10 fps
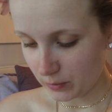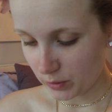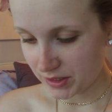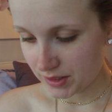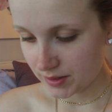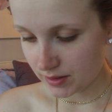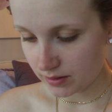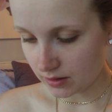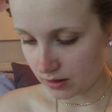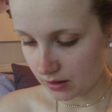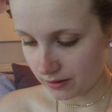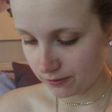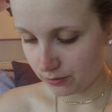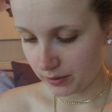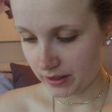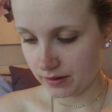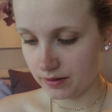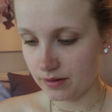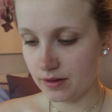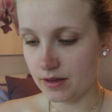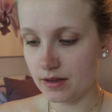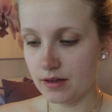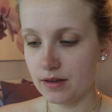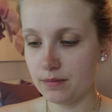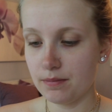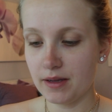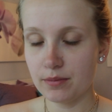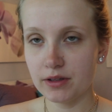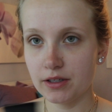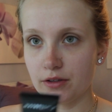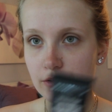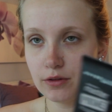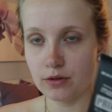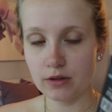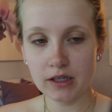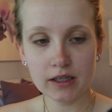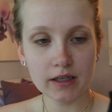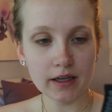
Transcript: going to start off with the Maybelline New York.